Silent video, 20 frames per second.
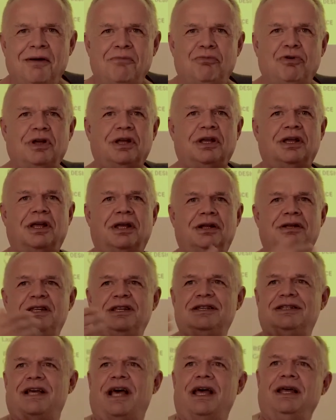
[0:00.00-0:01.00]
bringing in
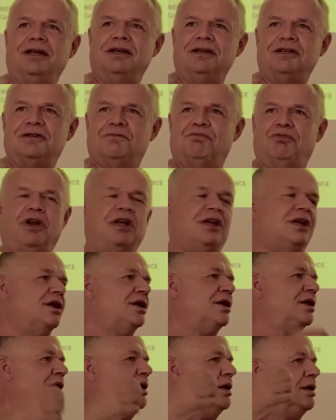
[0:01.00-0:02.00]
designers,
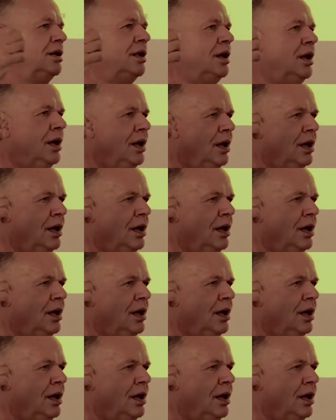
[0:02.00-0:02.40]
bringing in